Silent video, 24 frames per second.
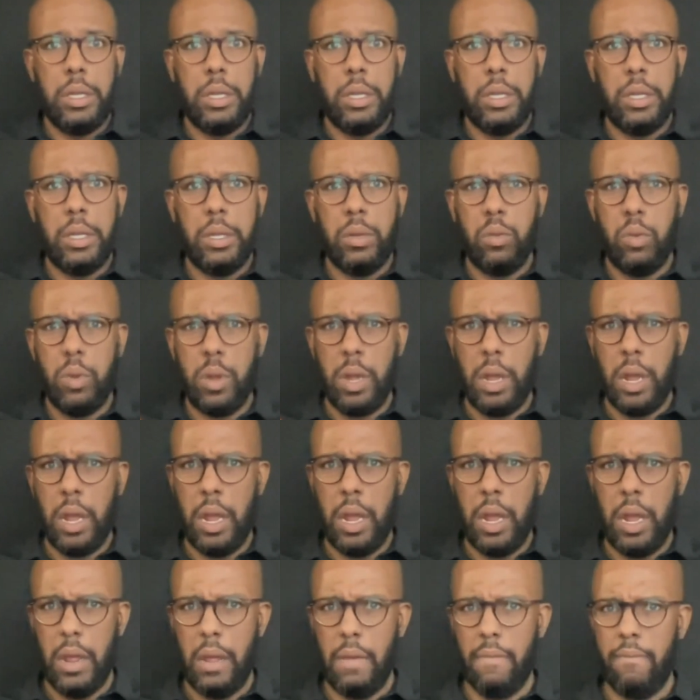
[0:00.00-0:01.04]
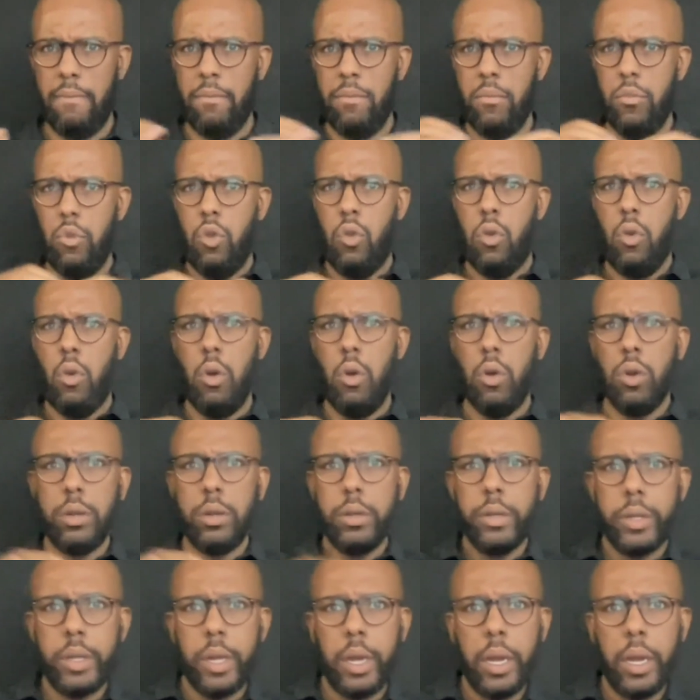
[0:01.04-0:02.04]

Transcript: offer more explanation